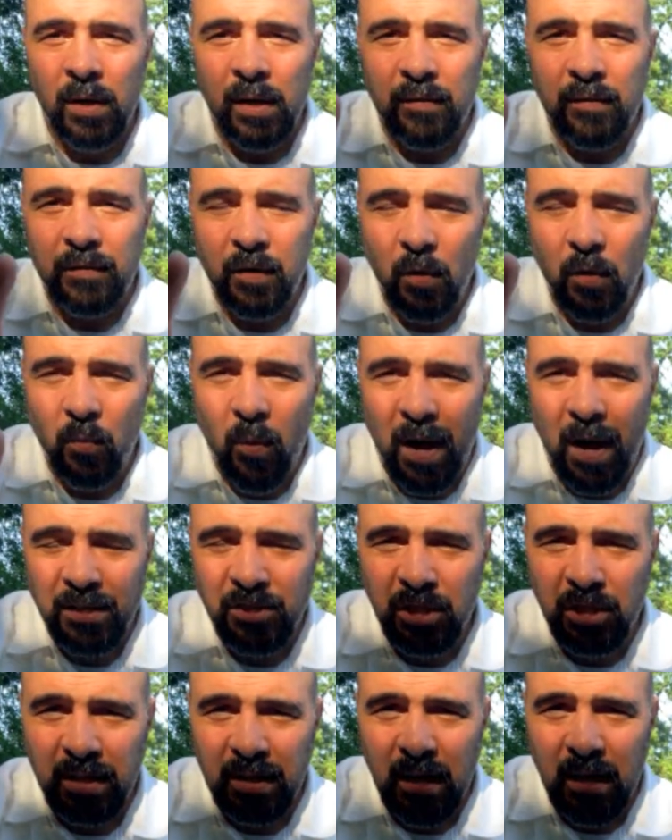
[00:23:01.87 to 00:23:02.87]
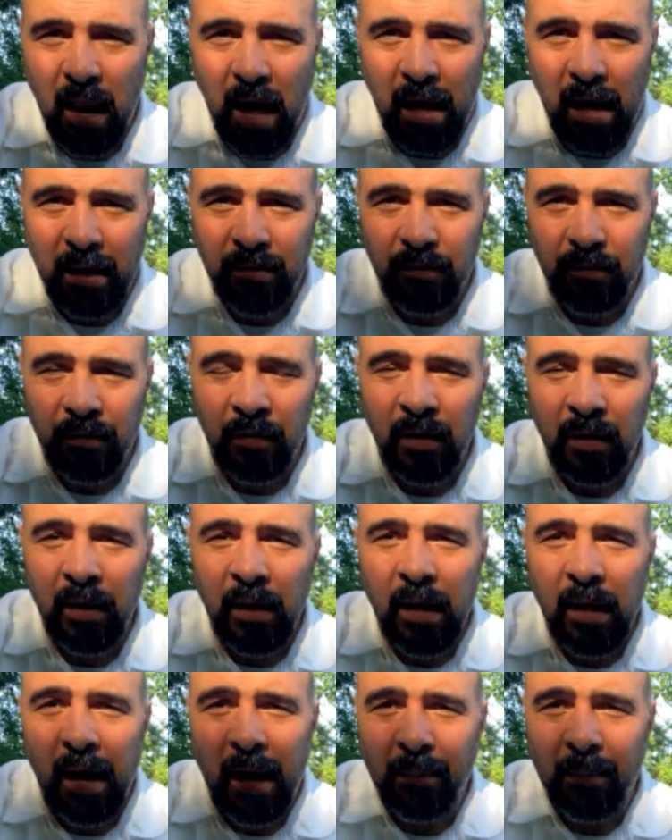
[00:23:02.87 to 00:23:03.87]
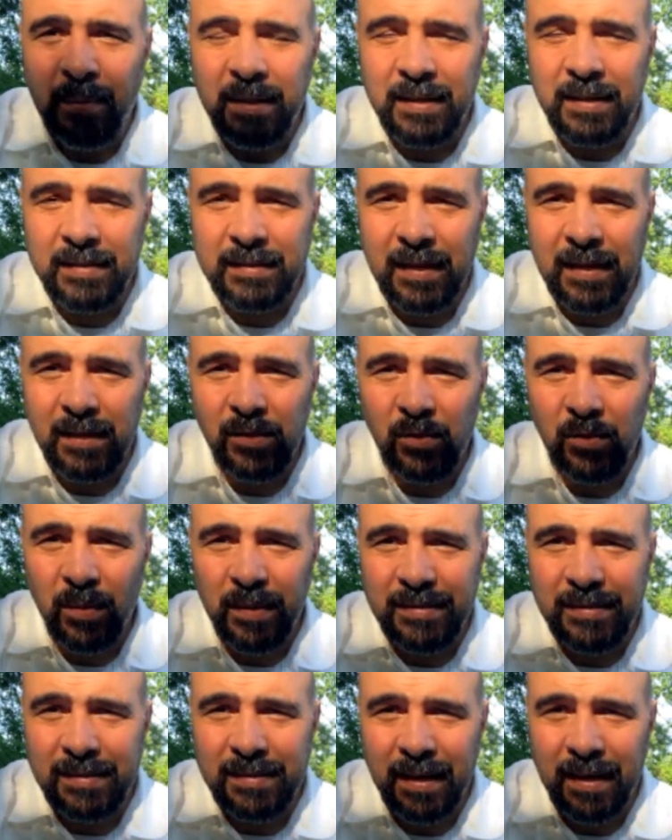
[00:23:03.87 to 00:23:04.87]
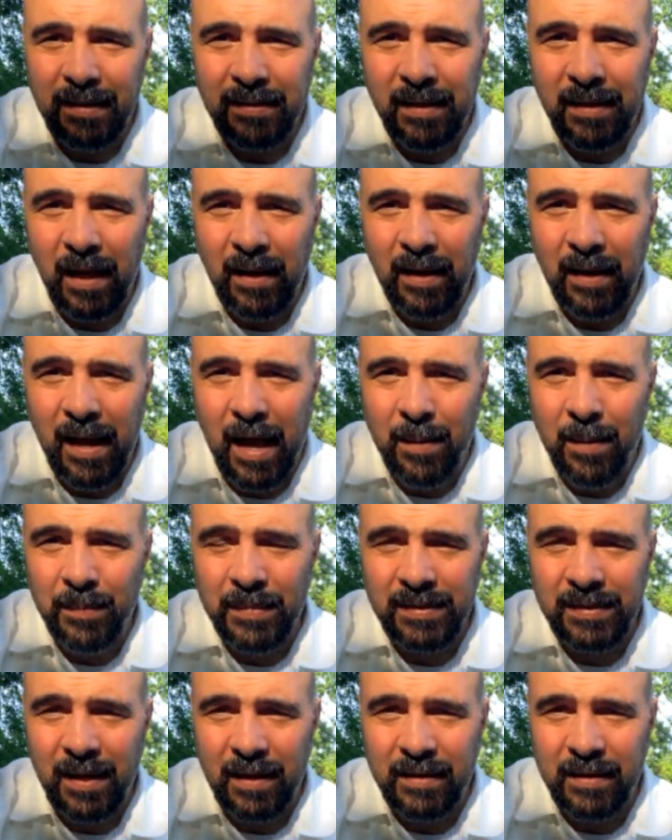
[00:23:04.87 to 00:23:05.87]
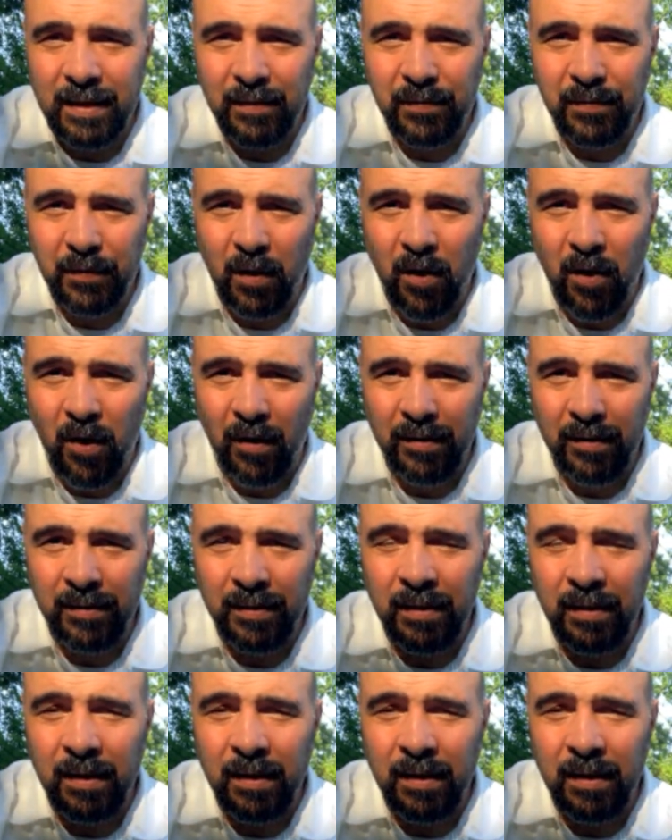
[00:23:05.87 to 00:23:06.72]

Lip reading: if you're watching live, I'm going to send you a $10 Amazon gift card.